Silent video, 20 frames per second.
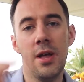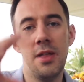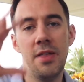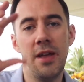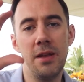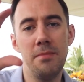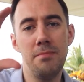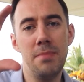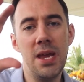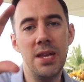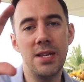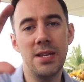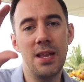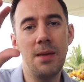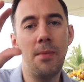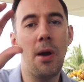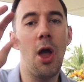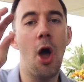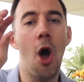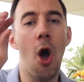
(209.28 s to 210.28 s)
Then
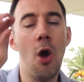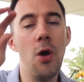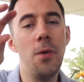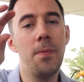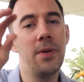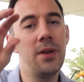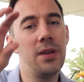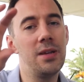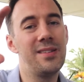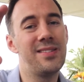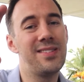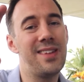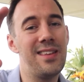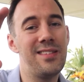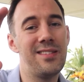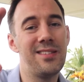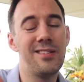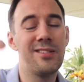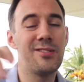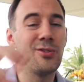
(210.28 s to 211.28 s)
immediately my opening
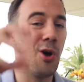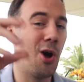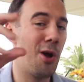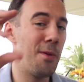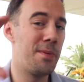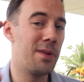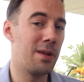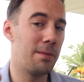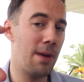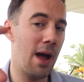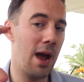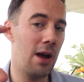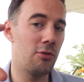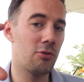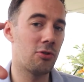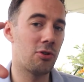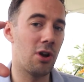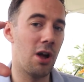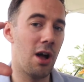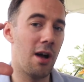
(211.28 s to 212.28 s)
sentence or opening
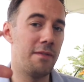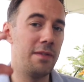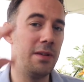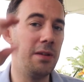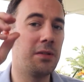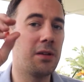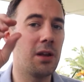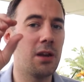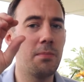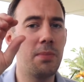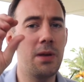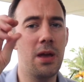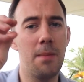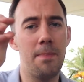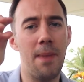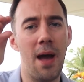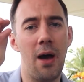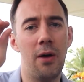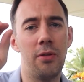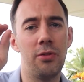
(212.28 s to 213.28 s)
paragraph is going to be
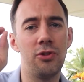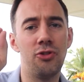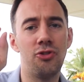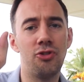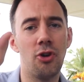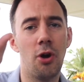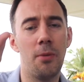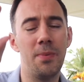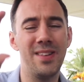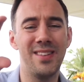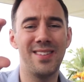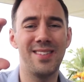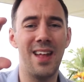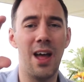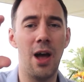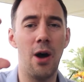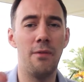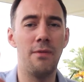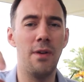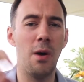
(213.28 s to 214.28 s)
about the job
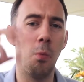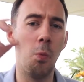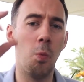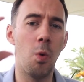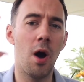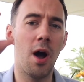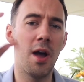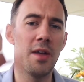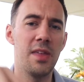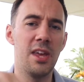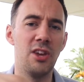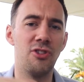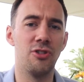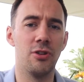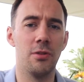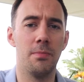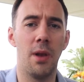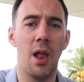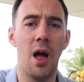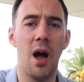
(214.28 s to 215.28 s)
itself and why they
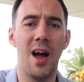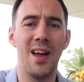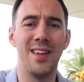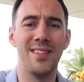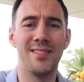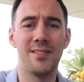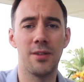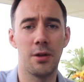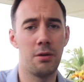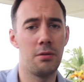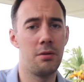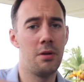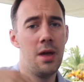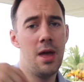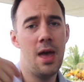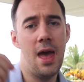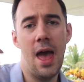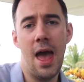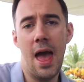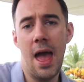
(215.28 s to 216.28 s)
should apply. So,
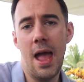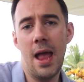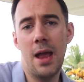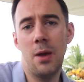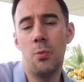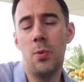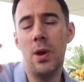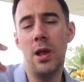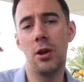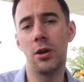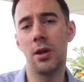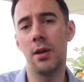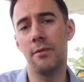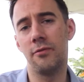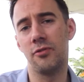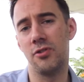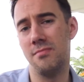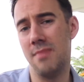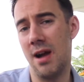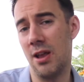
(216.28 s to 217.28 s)
hey, we're looking
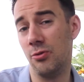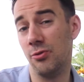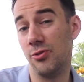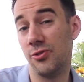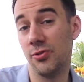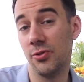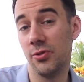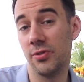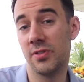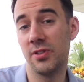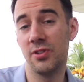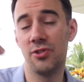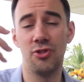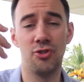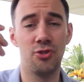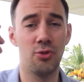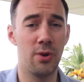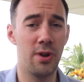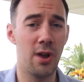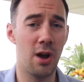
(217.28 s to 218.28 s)
for a manual sourcer
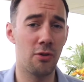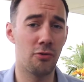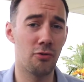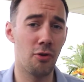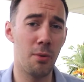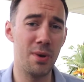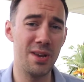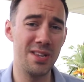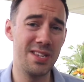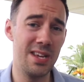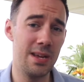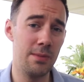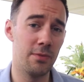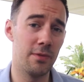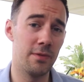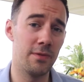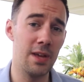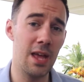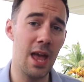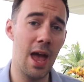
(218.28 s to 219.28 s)
to join our growing team
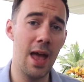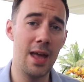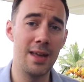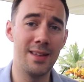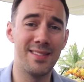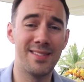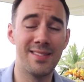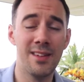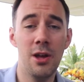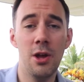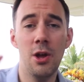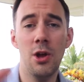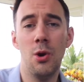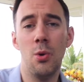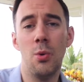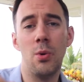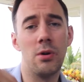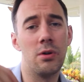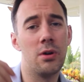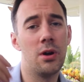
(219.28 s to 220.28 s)
of
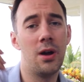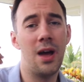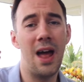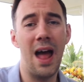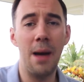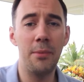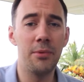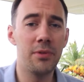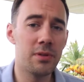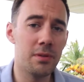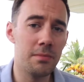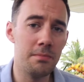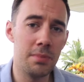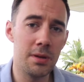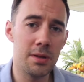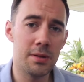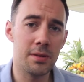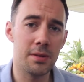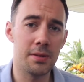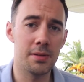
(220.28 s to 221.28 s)
VAs. We're an Amazon
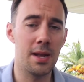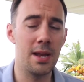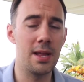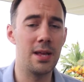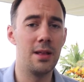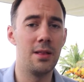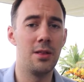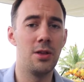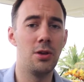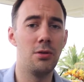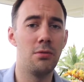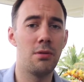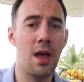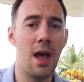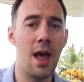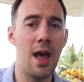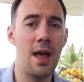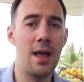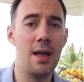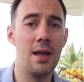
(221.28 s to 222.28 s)
business selling in the
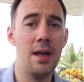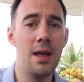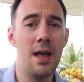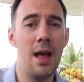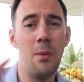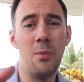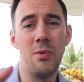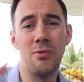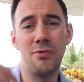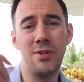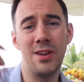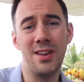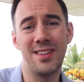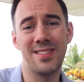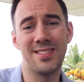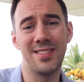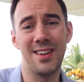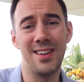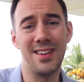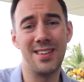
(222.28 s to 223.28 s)
UK, and we're really
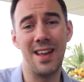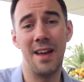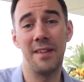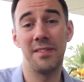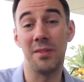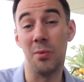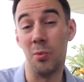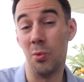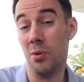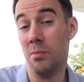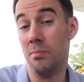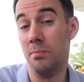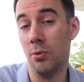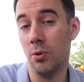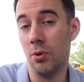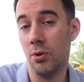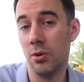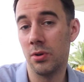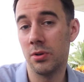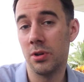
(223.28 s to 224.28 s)
excited to have someone on
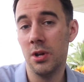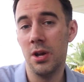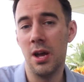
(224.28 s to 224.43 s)
board